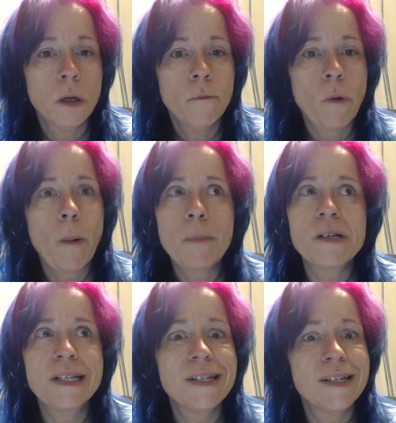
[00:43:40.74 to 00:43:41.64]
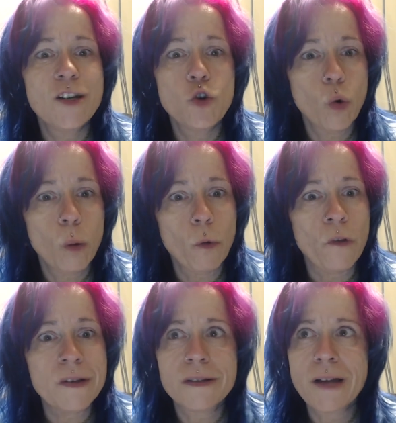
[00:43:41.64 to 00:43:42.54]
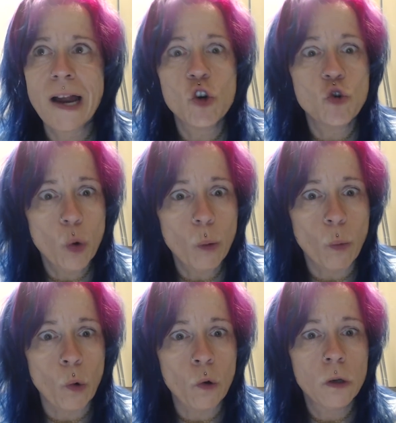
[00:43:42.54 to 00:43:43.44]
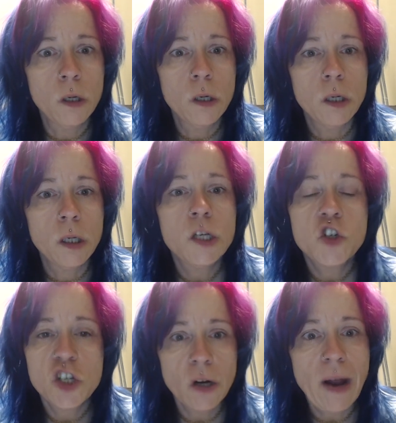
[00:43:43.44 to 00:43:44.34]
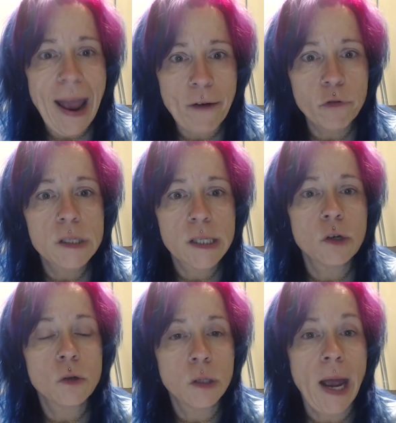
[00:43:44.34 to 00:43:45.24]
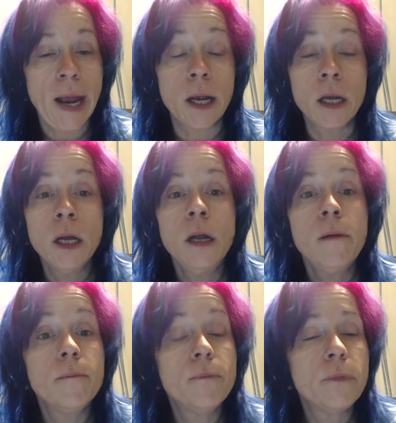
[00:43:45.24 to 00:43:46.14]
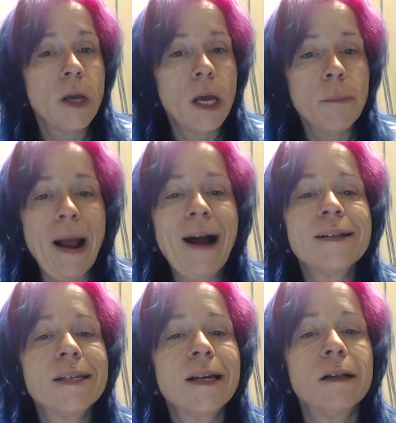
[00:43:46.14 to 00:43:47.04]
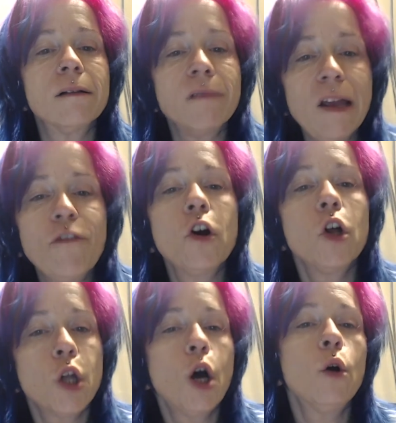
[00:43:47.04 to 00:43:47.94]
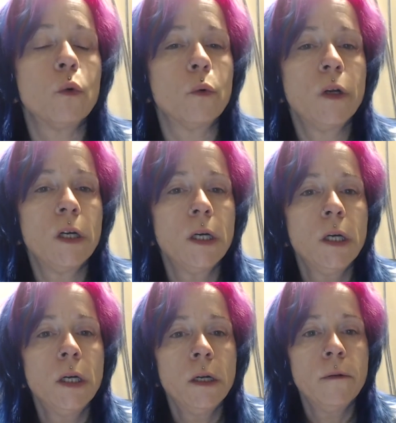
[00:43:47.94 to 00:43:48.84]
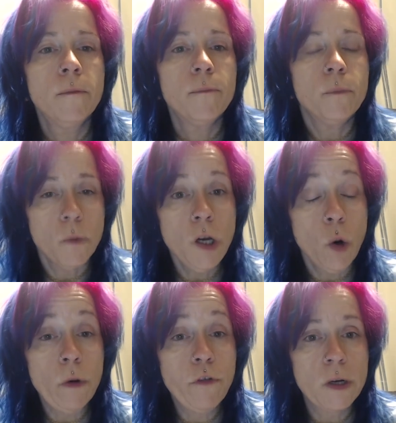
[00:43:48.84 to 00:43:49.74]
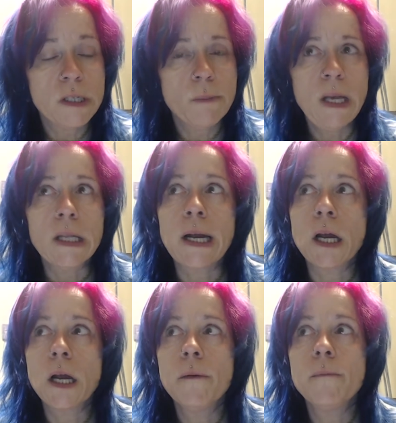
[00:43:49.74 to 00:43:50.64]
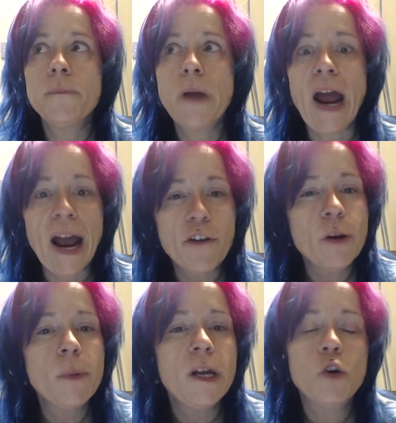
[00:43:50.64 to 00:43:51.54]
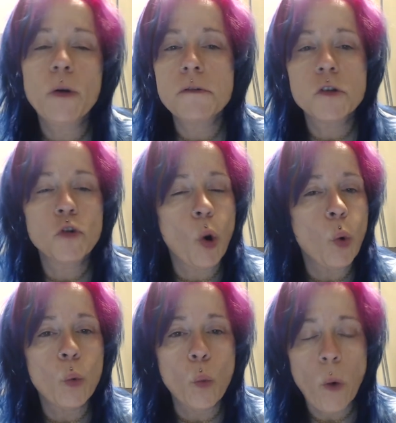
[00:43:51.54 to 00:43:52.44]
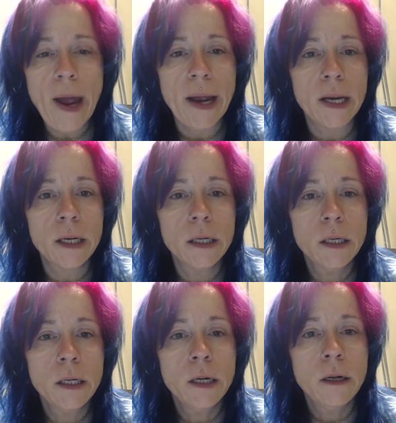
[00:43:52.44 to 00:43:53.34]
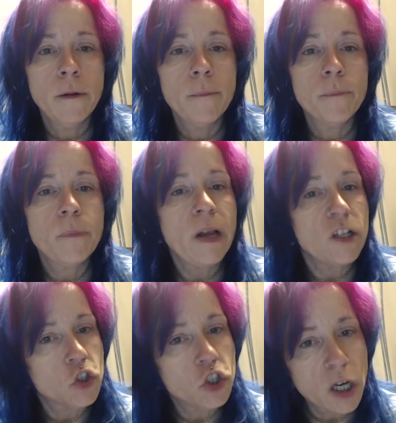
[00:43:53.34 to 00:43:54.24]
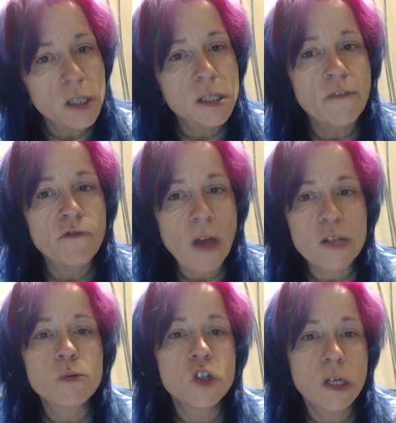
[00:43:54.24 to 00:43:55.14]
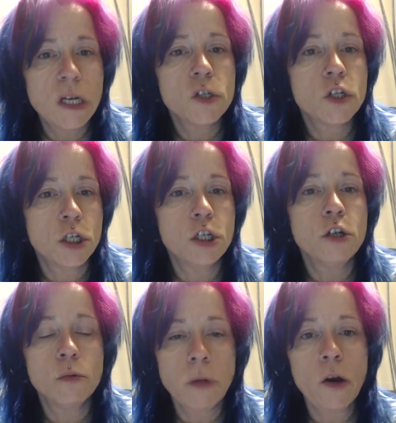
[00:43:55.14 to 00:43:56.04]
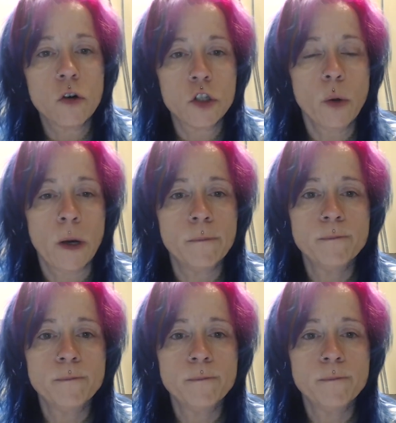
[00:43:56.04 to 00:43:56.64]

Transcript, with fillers: My mom's like, this isn't normal. This is not normal. Like, she's there every single day. And my aunt said, leave her alone. You know, referring to me, like, everybody grieves in their own way. Like, just, if that's what she needs to do, let her do it.